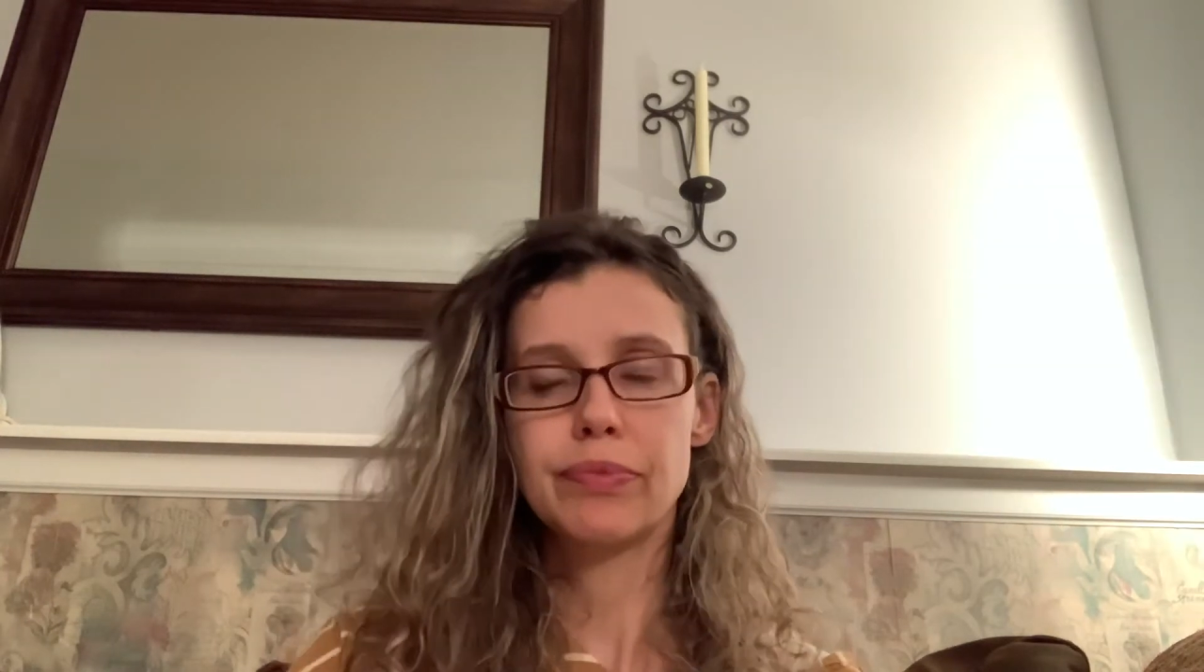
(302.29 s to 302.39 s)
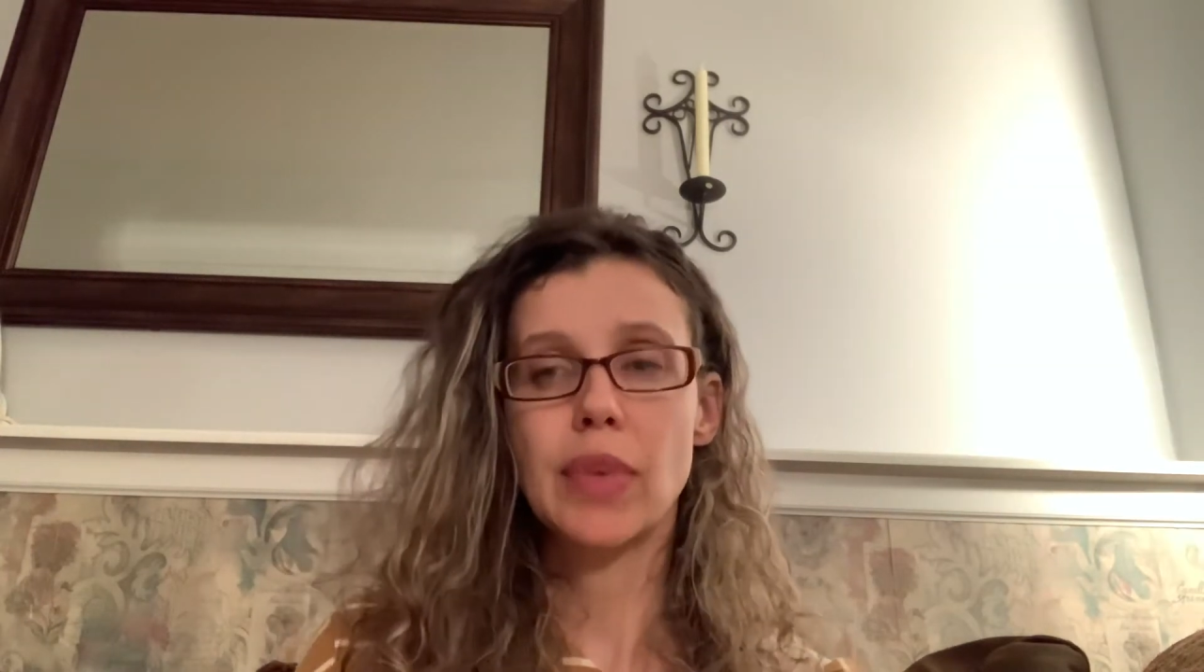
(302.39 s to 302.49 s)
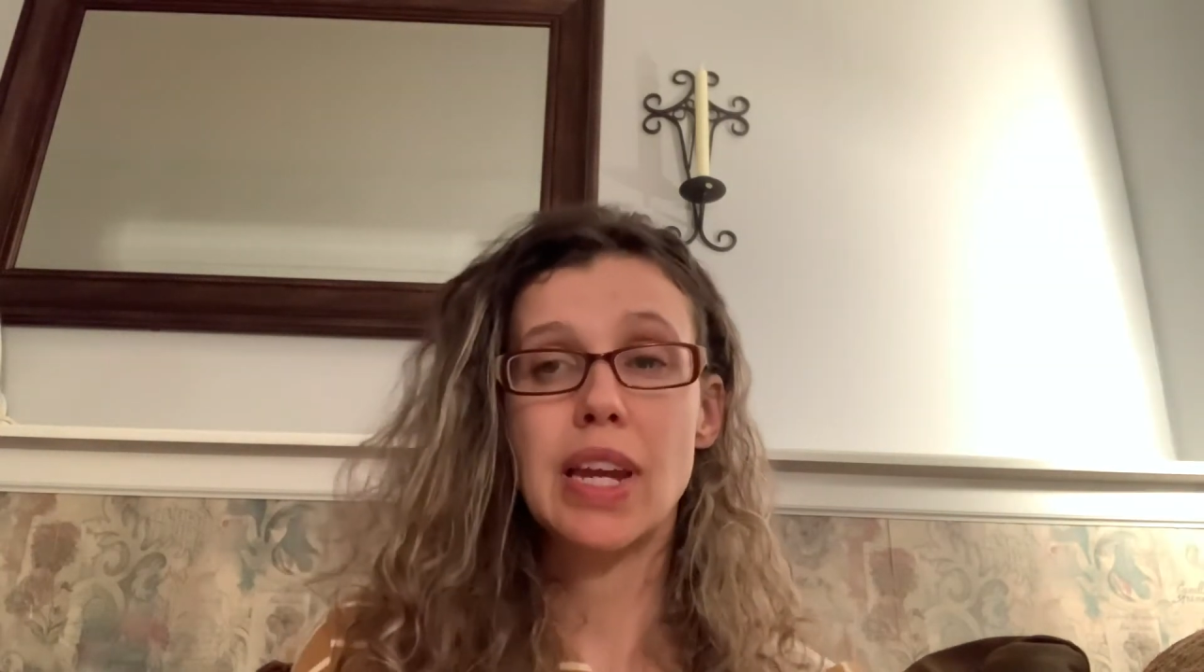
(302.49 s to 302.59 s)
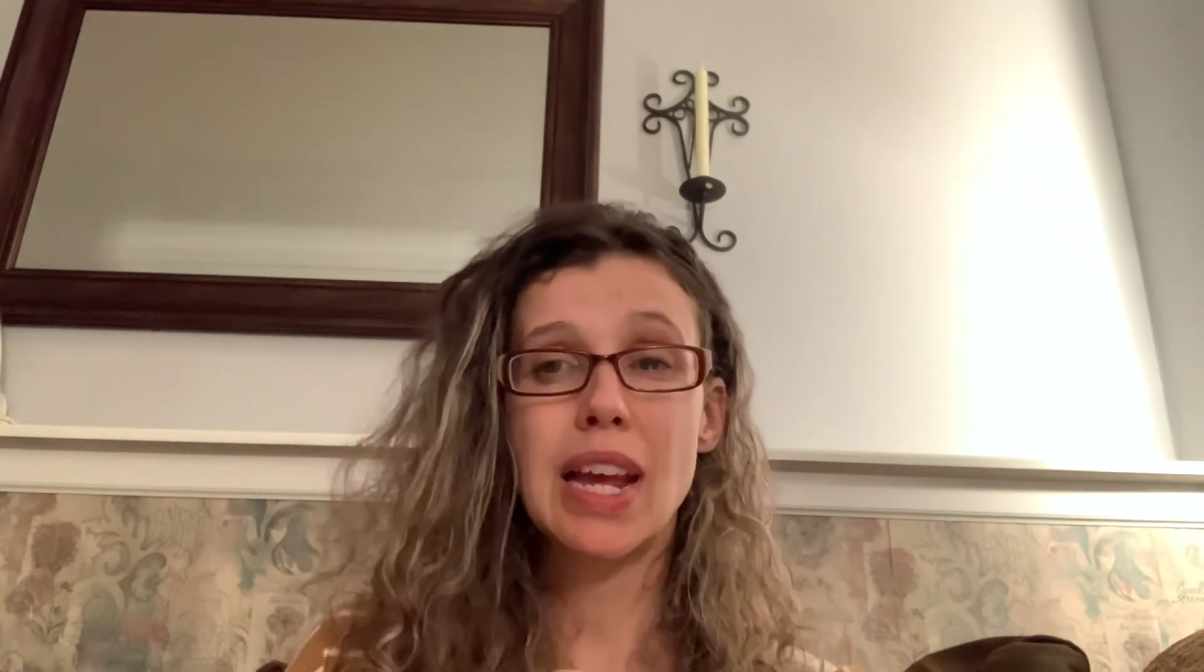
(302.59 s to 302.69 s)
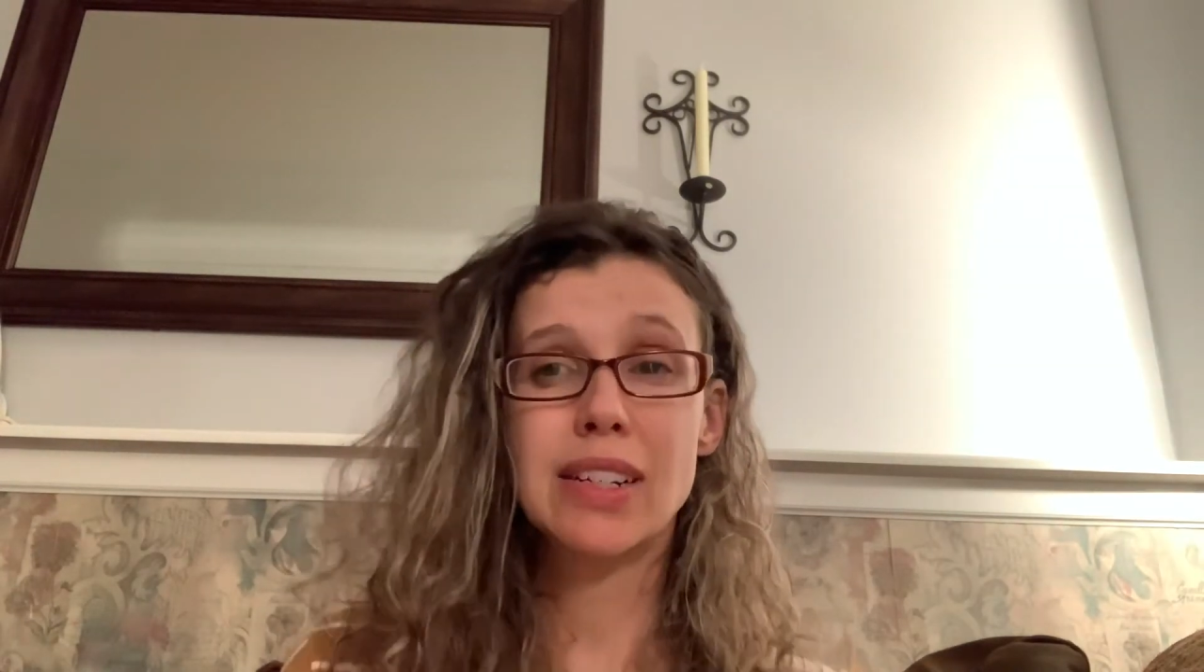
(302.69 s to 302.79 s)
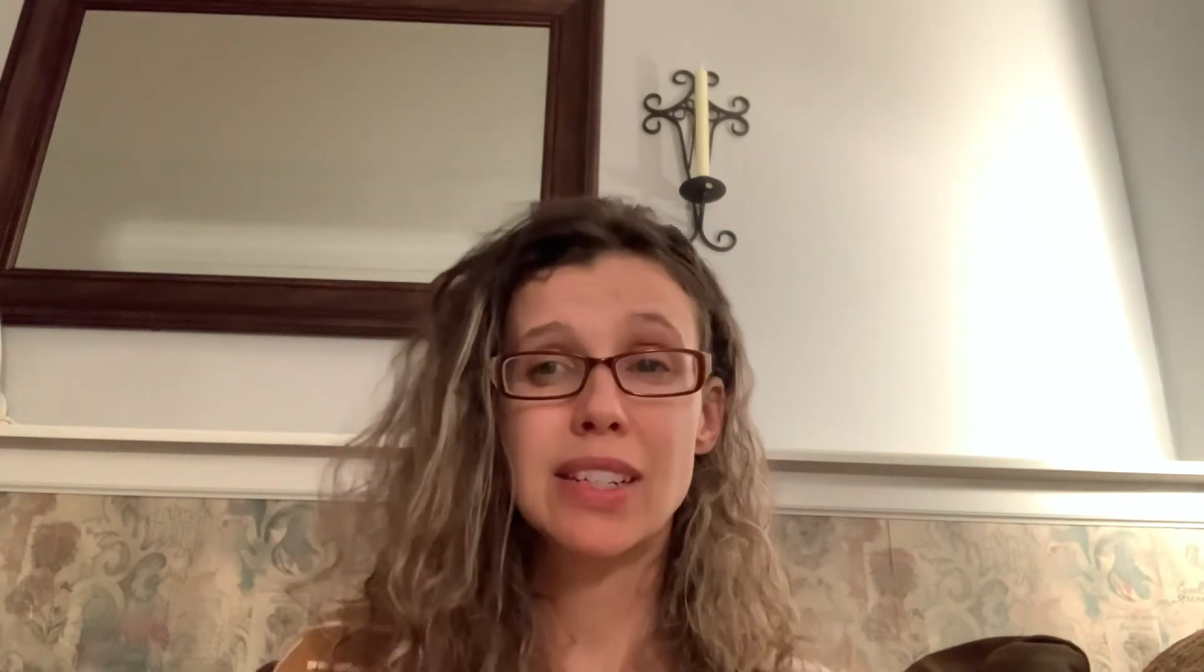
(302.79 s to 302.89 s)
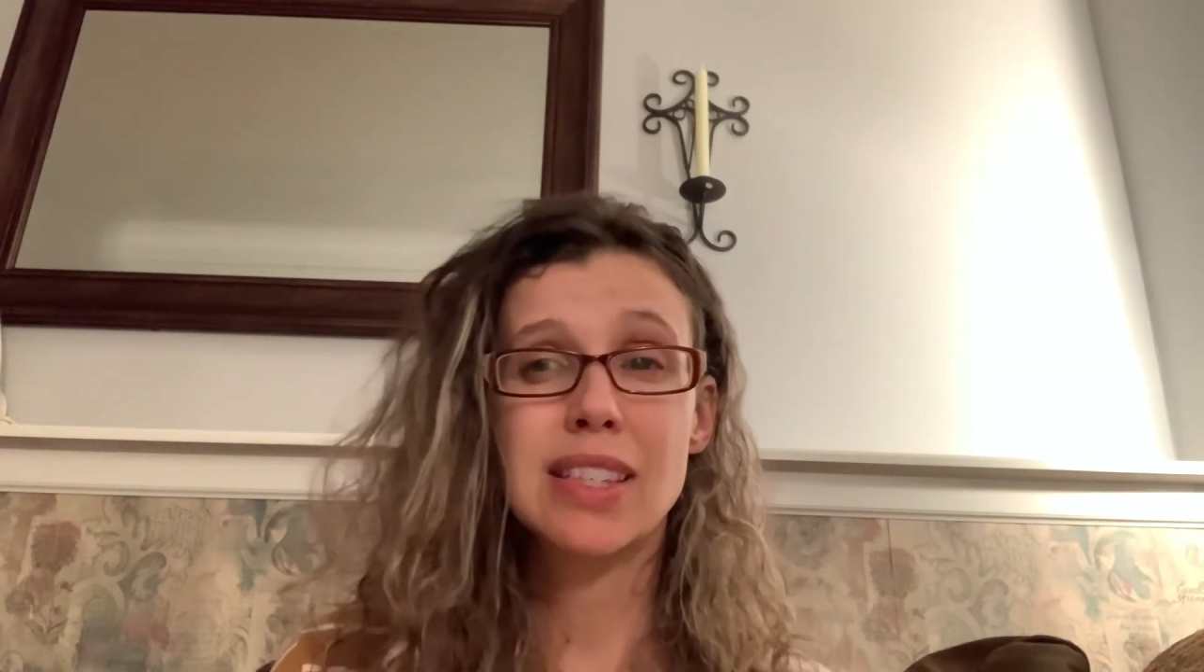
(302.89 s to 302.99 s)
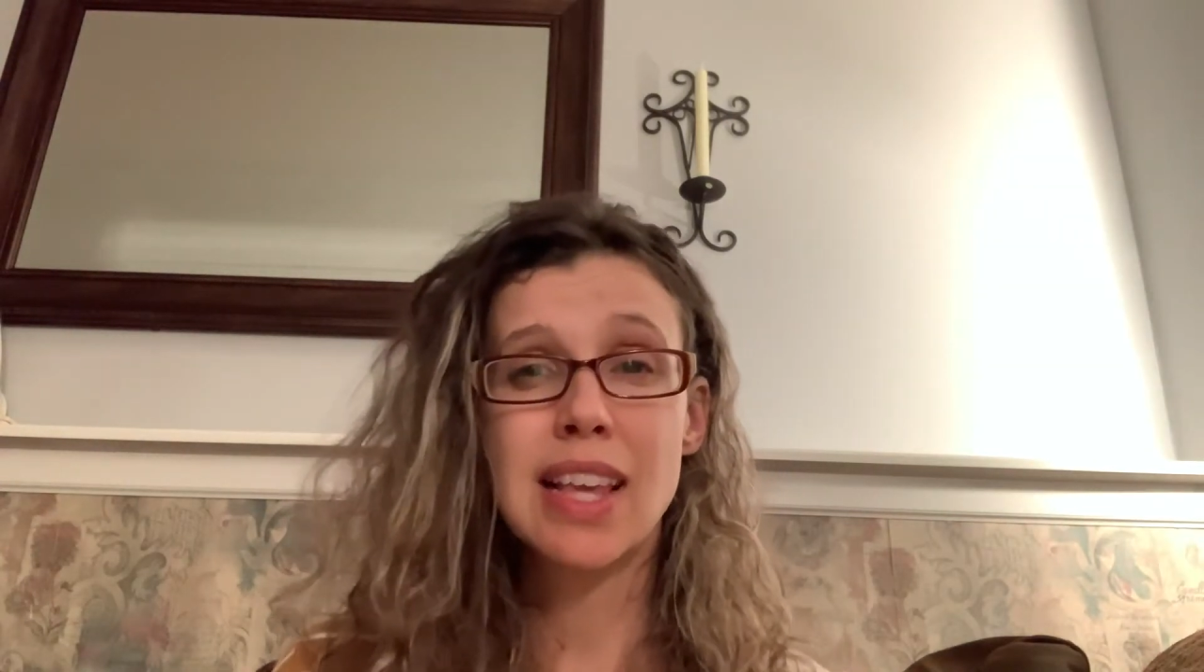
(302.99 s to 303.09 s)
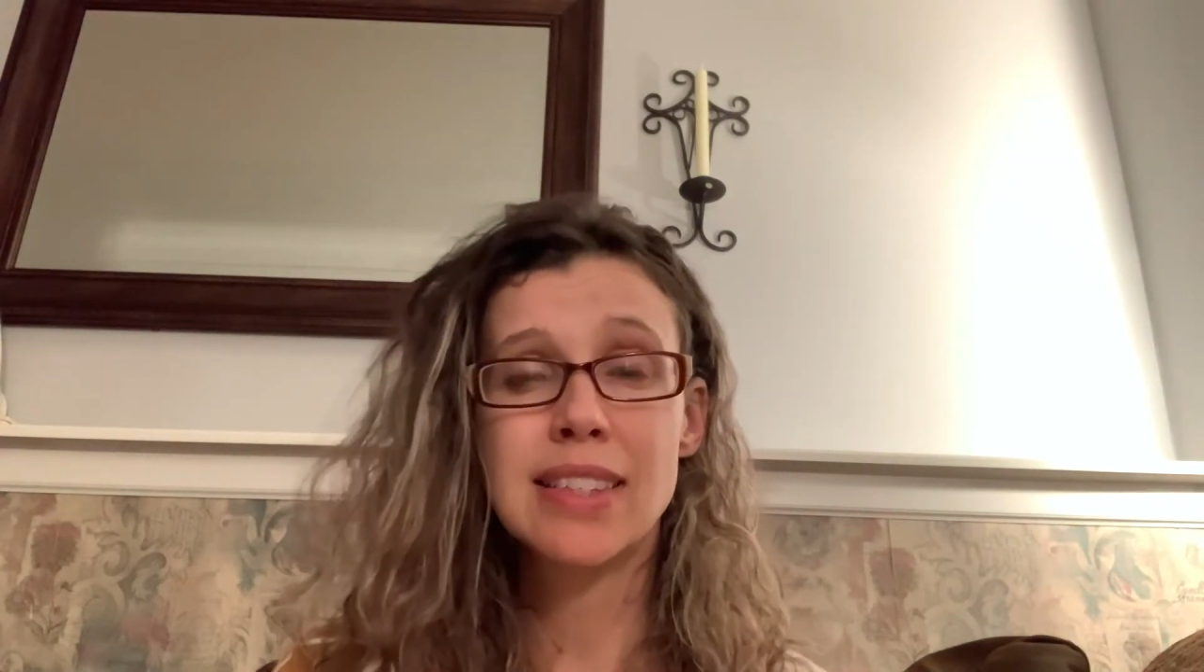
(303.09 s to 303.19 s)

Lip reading: And he actually says